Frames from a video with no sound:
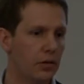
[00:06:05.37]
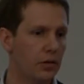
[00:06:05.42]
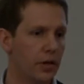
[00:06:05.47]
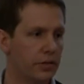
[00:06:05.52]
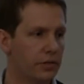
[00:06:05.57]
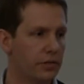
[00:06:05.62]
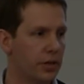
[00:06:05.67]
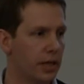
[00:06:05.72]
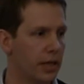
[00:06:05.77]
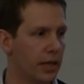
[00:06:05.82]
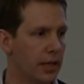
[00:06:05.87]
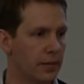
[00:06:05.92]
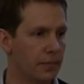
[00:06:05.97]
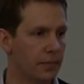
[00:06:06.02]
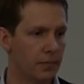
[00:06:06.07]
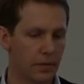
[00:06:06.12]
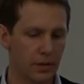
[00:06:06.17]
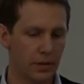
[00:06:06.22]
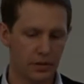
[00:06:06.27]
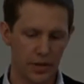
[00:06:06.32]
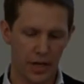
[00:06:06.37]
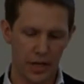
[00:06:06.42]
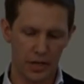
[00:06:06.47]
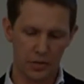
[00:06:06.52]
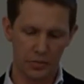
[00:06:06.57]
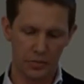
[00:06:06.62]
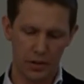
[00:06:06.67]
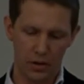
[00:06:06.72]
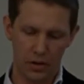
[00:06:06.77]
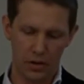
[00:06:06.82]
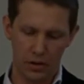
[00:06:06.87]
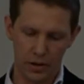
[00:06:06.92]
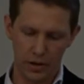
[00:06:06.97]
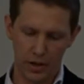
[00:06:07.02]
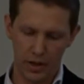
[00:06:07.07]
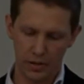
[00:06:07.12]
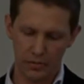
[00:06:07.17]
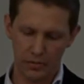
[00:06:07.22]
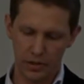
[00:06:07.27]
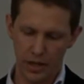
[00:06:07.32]
Interestingly, the tangible
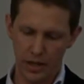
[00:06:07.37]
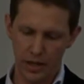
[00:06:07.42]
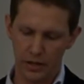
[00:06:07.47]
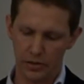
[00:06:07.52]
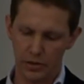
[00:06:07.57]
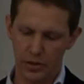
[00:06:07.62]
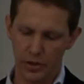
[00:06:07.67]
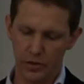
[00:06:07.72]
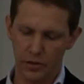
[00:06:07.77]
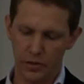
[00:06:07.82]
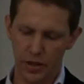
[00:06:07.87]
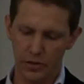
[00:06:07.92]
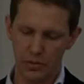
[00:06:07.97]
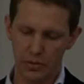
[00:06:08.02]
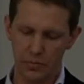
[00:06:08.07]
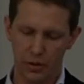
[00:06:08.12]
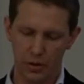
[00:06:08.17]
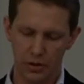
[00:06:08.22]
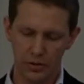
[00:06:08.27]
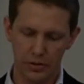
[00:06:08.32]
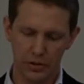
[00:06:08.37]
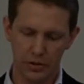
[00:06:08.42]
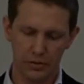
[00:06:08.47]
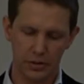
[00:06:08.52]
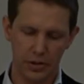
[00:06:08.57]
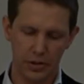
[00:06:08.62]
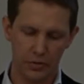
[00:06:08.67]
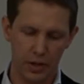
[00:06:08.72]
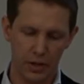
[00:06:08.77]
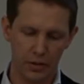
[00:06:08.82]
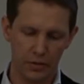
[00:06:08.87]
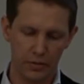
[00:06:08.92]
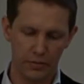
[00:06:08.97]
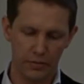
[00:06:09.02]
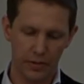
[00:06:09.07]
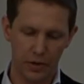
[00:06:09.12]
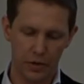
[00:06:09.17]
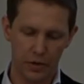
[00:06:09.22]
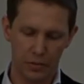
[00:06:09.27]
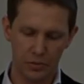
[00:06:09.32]
hardening of Danish integration policies that we
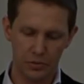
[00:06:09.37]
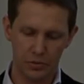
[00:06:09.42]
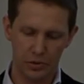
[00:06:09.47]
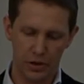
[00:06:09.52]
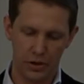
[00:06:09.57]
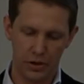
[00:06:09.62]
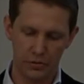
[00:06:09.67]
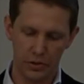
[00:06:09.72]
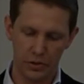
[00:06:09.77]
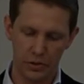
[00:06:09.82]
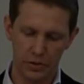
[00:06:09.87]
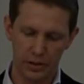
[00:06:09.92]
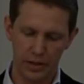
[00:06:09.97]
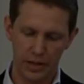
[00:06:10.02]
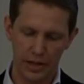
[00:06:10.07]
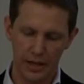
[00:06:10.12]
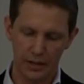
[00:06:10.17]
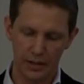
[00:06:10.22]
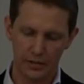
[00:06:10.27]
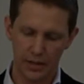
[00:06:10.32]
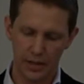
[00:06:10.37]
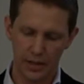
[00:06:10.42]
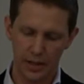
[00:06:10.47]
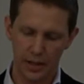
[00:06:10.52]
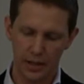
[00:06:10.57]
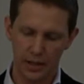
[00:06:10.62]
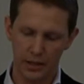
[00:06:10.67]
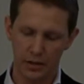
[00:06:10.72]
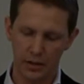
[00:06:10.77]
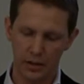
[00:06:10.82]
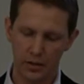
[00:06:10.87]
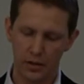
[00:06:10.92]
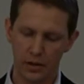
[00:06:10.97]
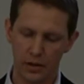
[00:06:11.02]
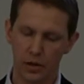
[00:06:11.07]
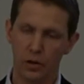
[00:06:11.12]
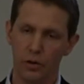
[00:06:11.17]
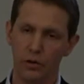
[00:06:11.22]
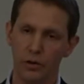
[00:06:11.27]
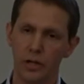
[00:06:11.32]
have observed during the last decade
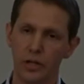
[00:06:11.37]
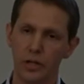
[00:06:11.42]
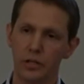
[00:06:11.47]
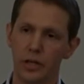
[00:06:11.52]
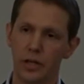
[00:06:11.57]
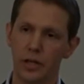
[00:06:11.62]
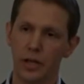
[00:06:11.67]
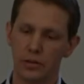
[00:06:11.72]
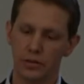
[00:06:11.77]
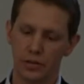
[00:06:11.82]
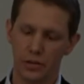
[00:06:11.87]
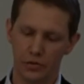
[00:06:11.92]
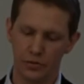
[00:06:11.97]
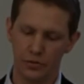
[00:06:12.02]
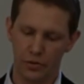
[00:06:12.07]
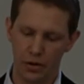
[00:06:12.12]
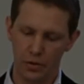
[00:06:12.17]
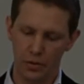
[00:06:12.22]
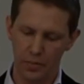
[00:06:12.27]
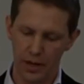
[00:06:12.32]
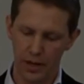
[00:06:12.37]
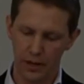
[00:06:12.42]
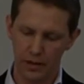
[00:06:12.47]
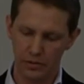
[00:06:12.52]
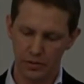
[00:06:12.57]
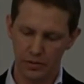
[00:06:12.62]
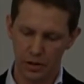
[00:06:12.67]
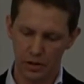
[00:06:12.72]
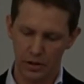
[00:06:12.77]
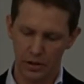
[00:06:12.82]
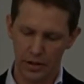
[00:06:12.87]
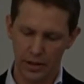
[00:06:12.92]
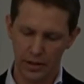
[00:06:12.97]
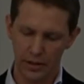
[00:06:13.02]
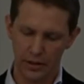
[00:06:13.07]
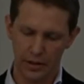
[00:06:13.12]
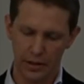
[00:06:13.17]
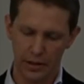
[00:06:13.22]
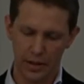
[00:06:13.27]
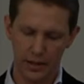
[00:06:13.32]
originates as far back as the
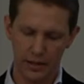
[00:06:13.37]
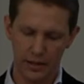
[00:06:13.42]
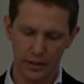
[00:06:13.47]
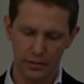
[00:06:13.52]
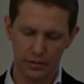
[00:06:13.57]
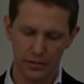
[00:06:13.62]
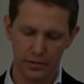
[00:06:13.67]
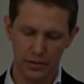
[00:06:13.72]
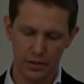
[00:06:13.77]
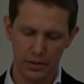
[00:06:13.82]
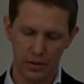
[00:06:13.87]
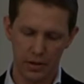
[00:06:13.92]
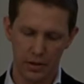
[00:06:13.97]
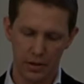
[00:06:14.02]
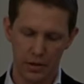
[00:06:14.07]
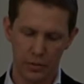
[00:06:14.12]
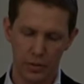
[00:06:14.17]
early 1990s,